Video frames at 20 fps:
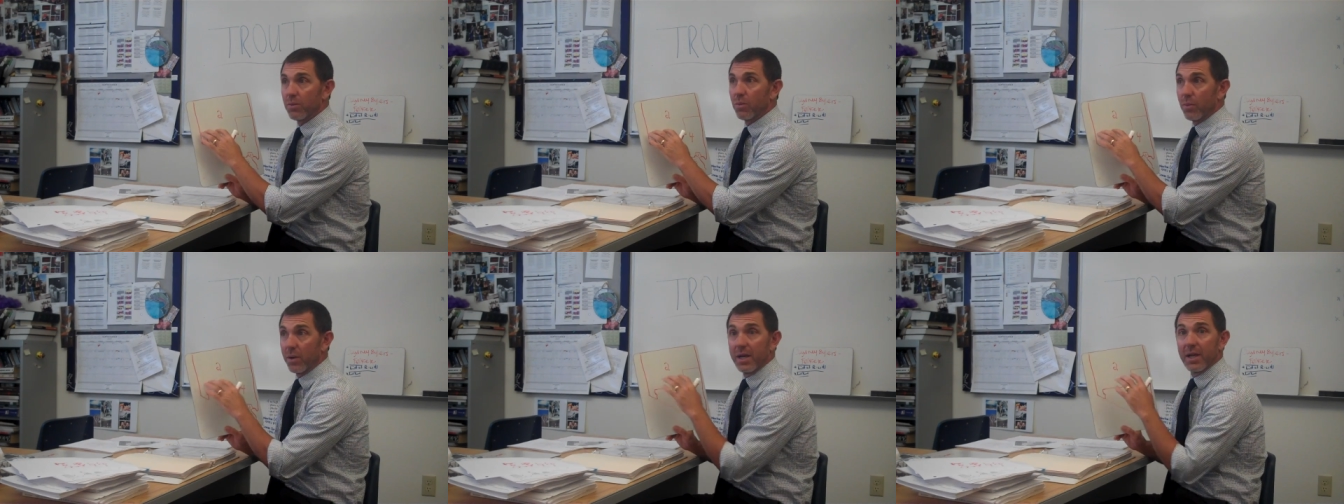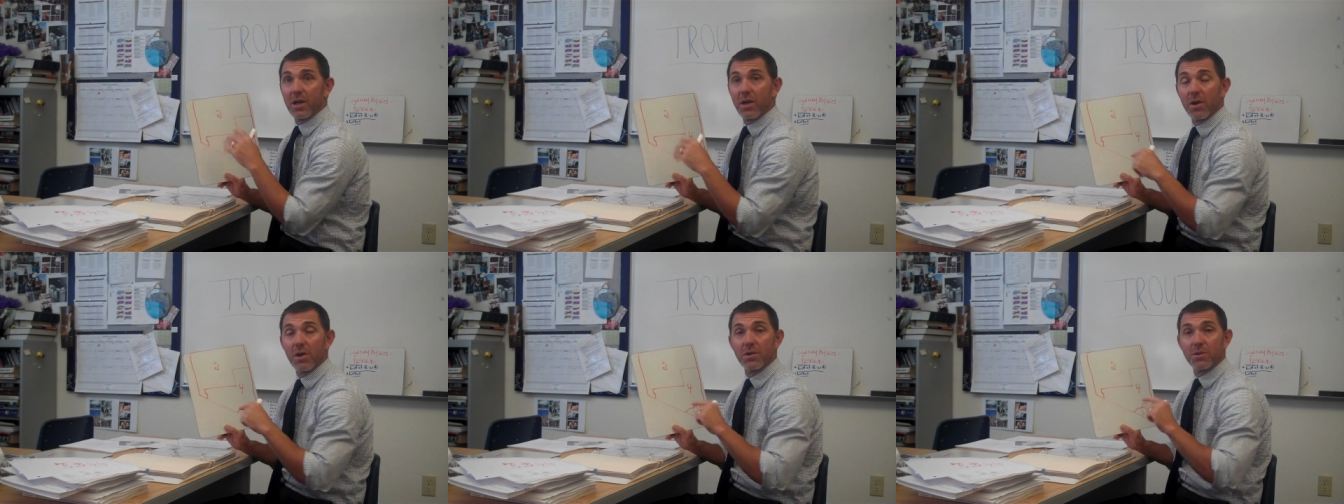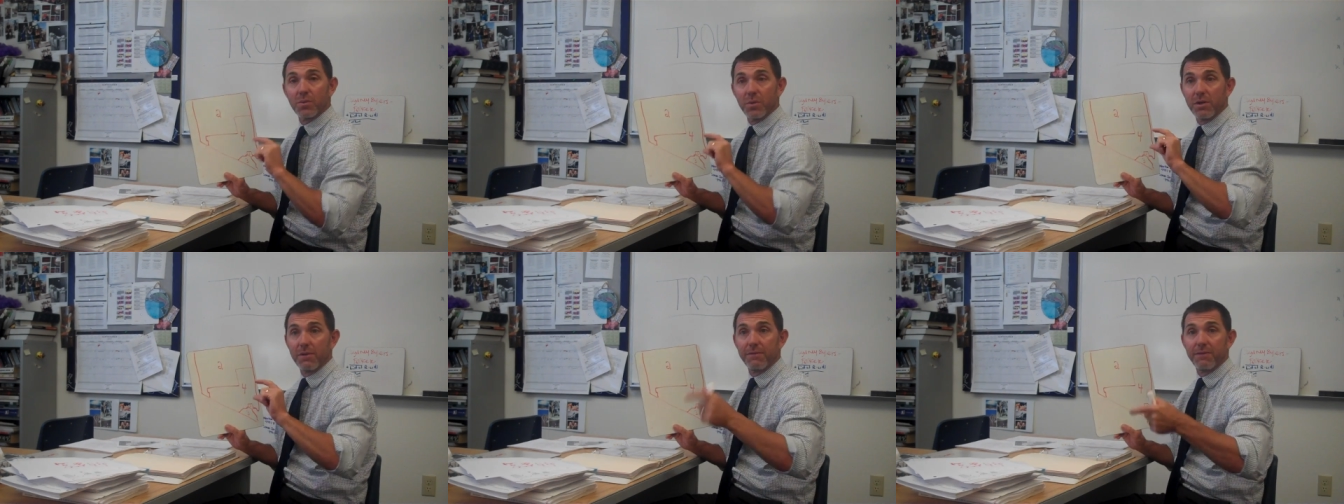when it
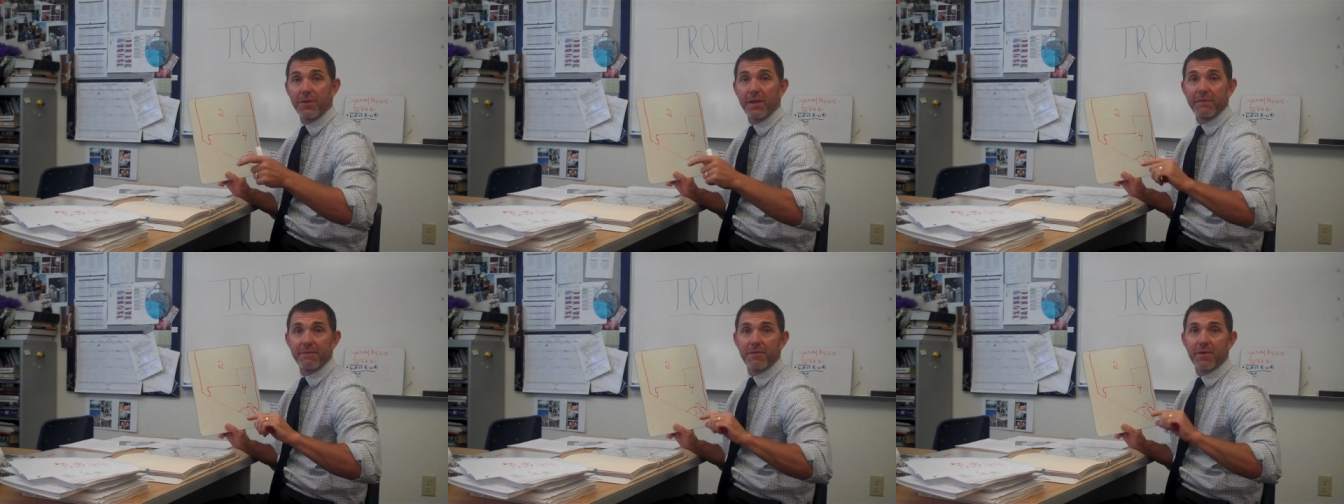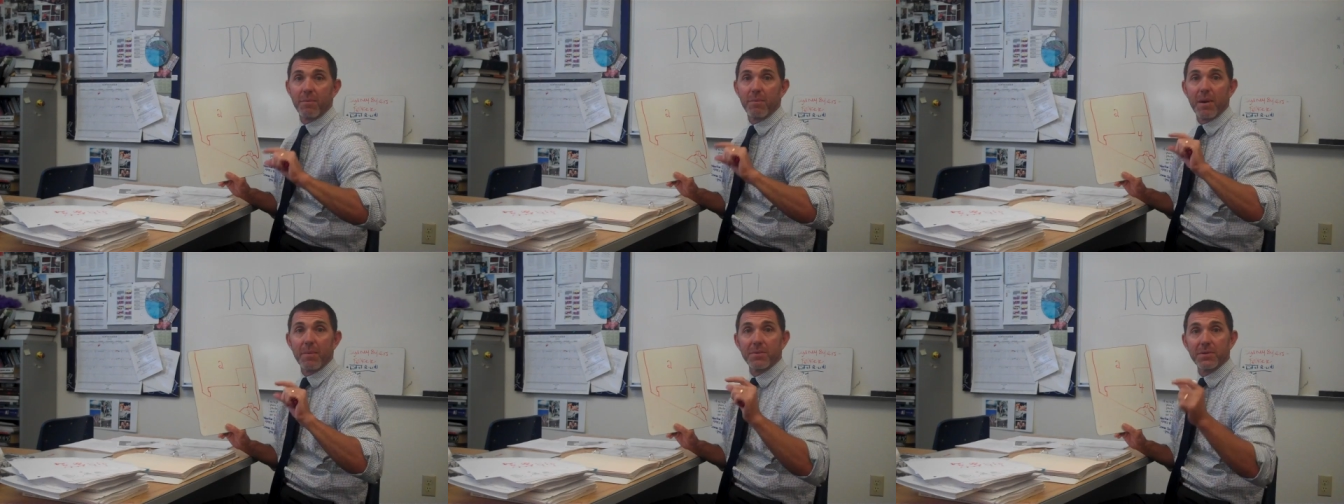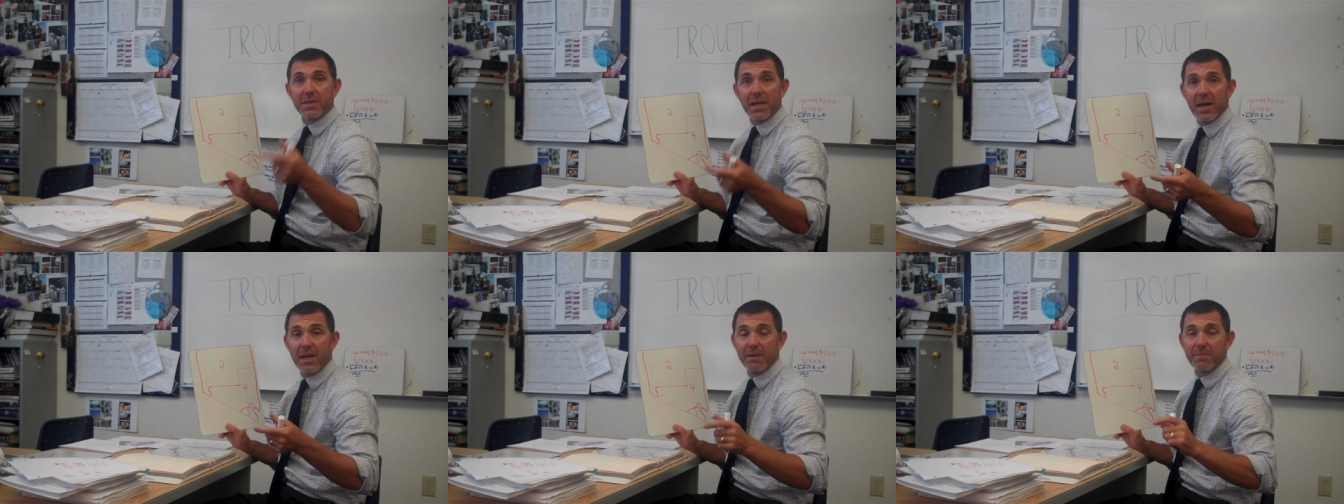goes, when you flip from
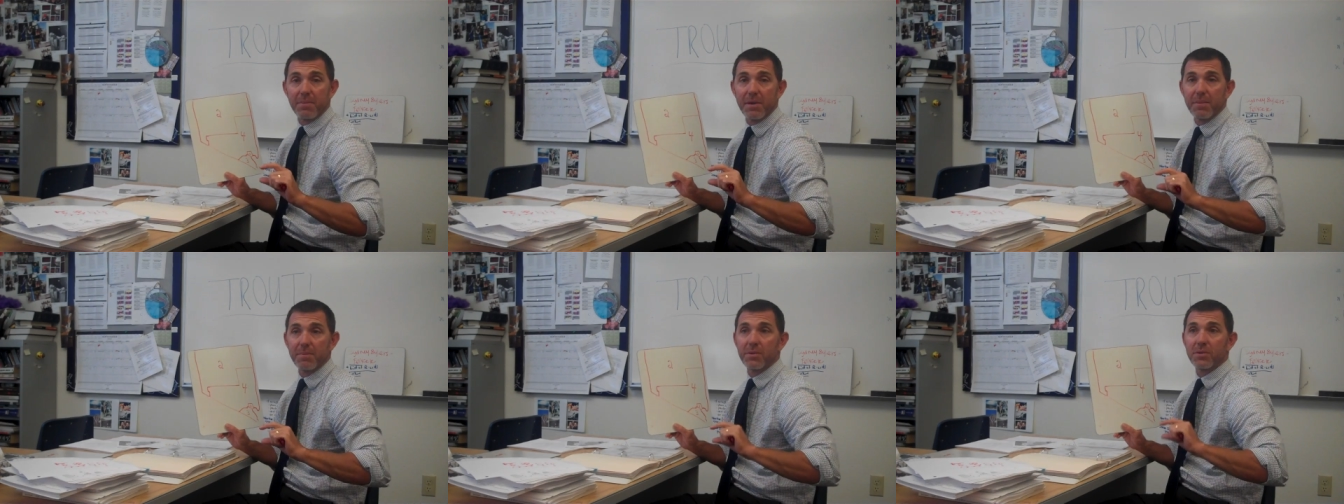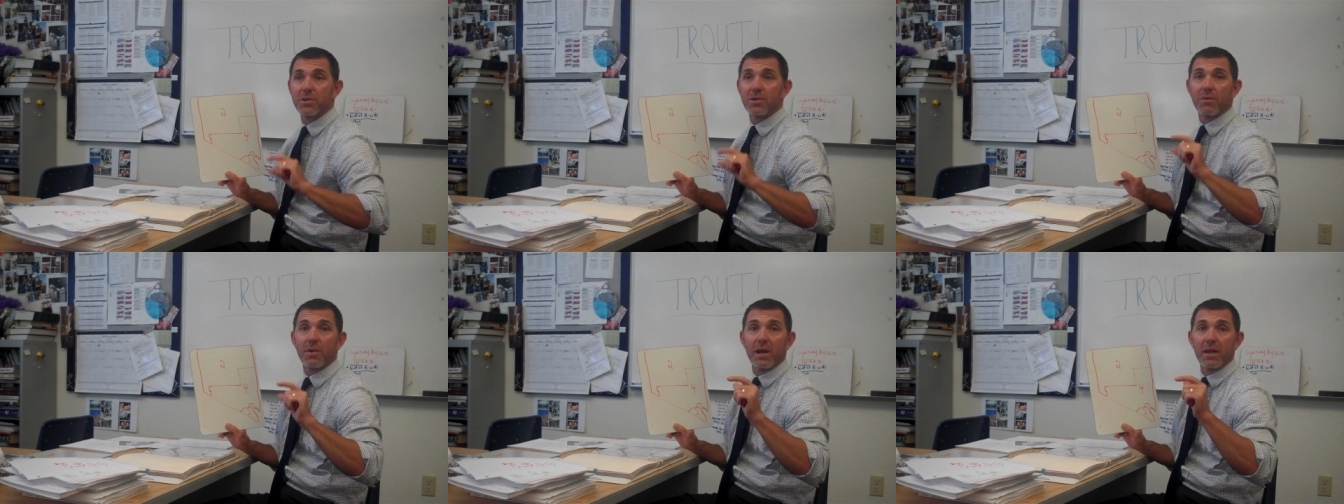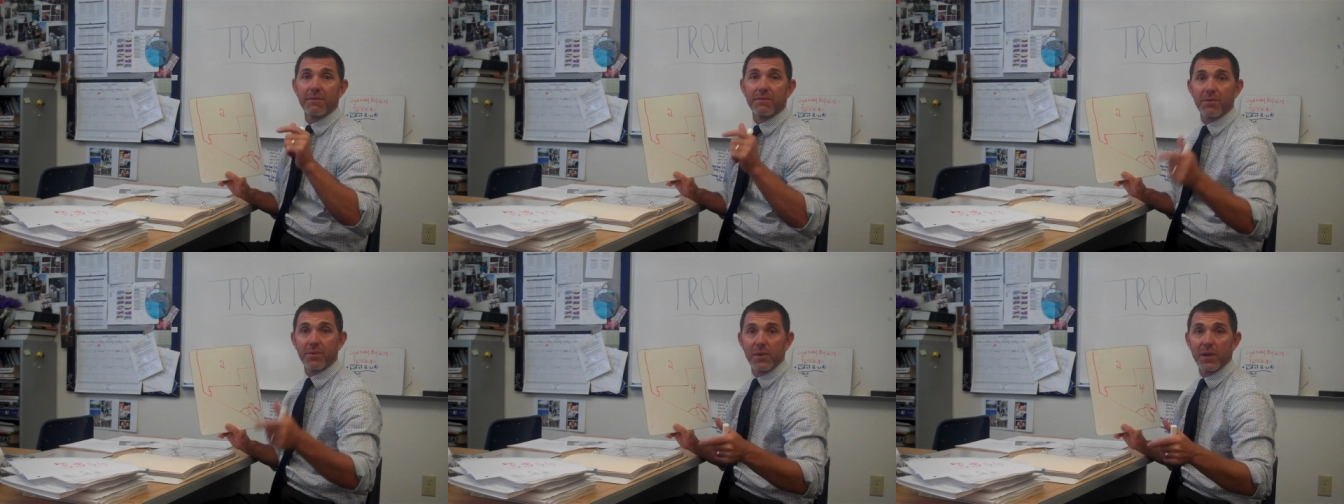representing people to
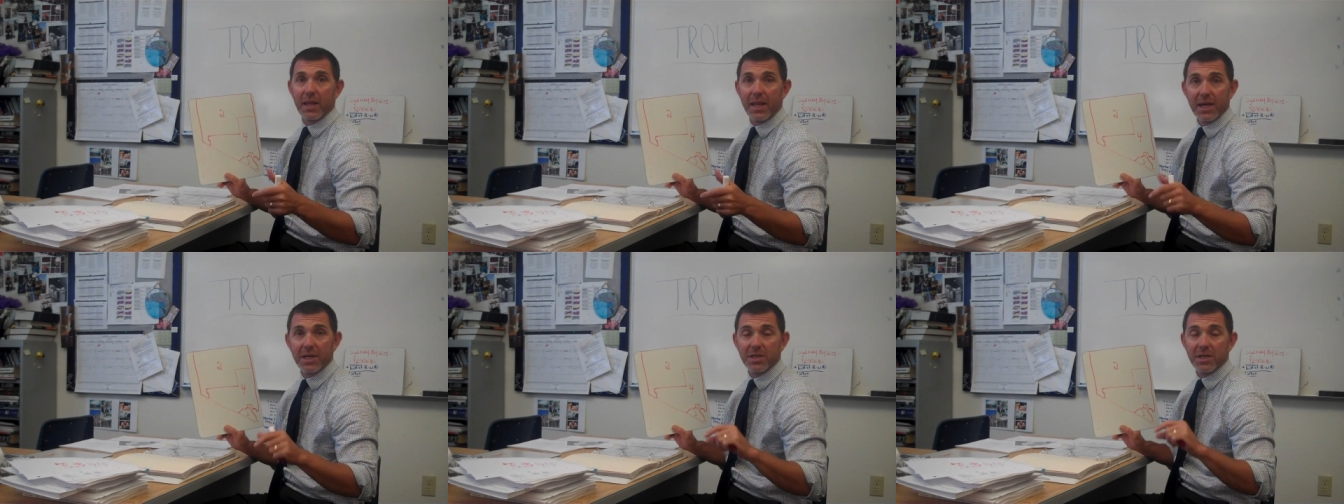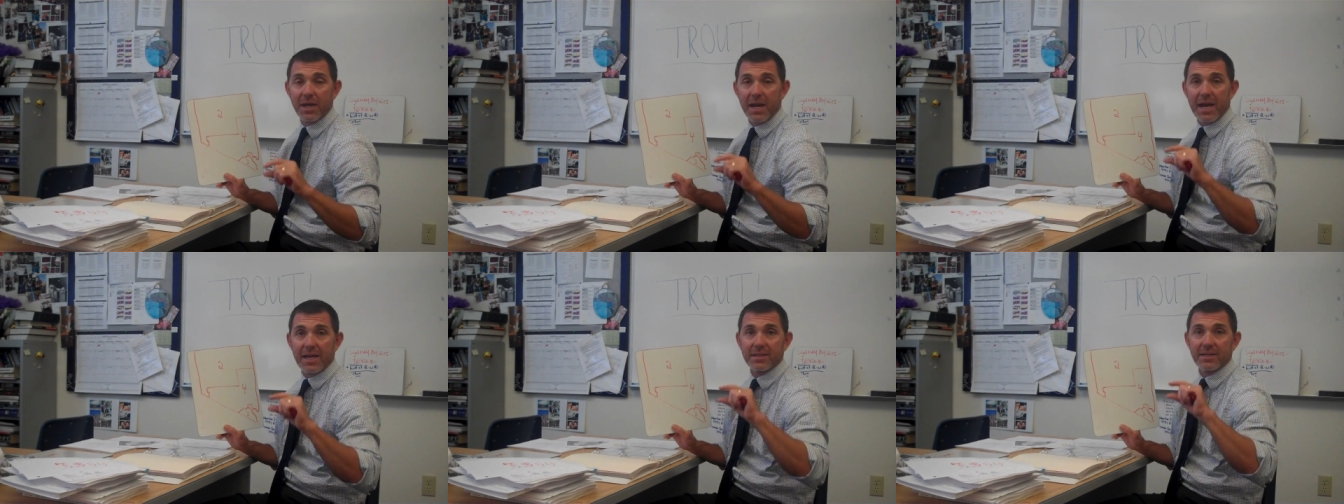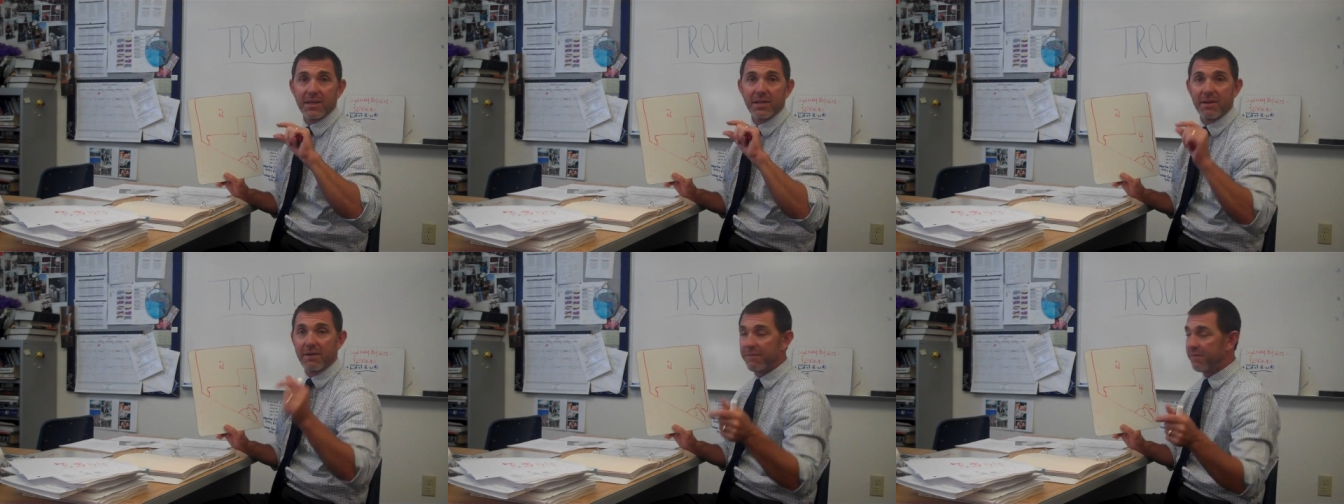running for re-election
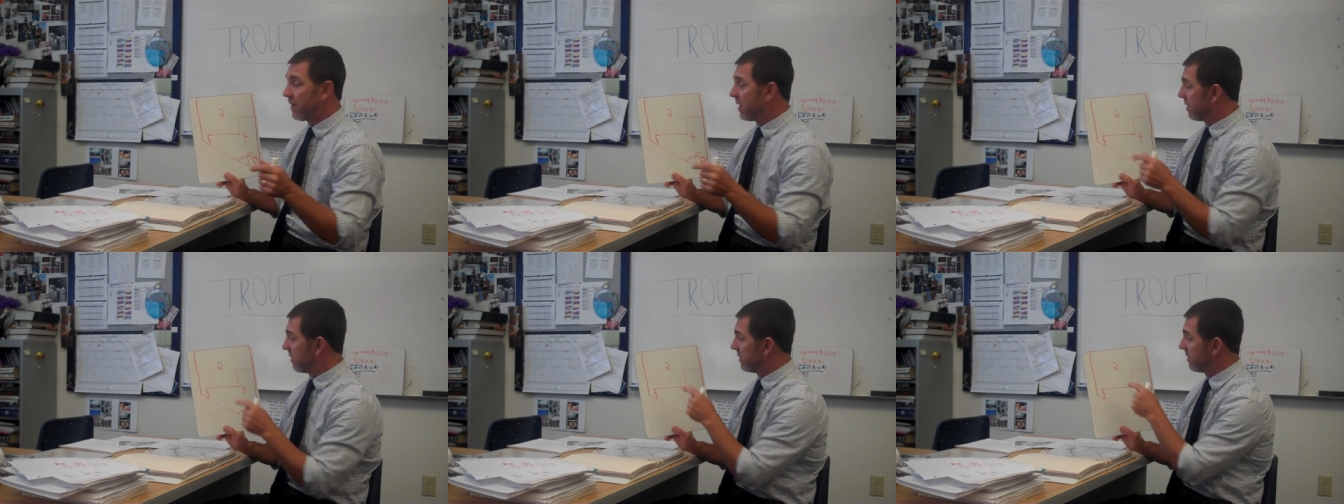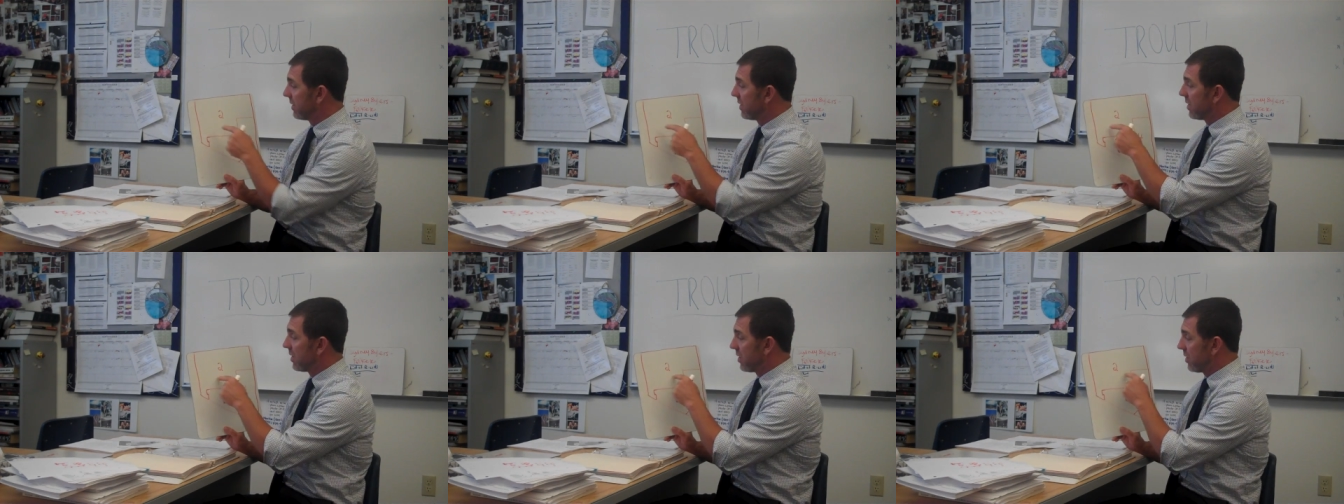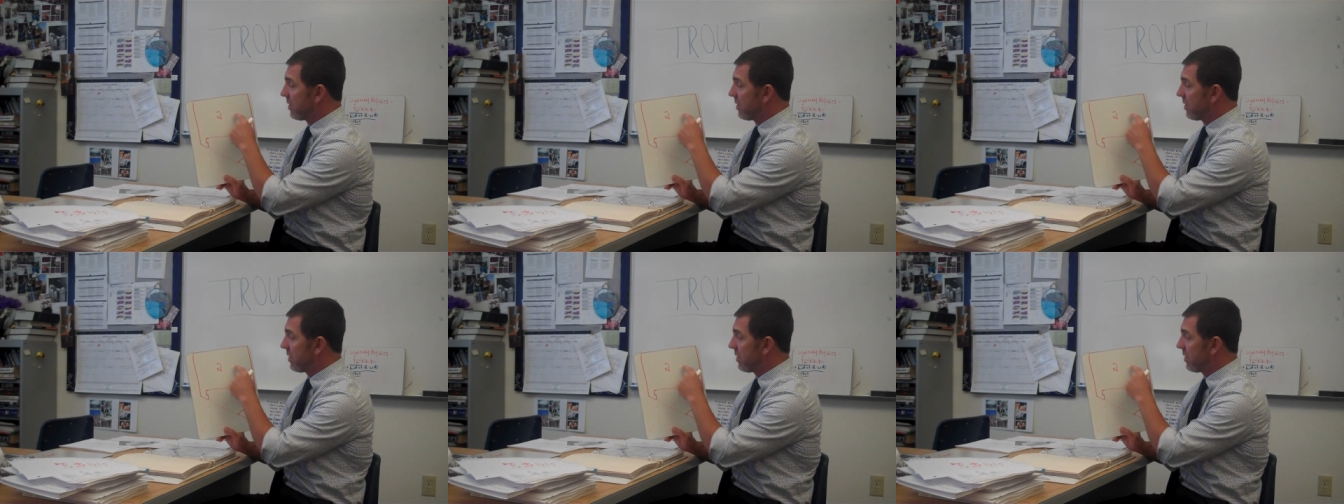asking their vote,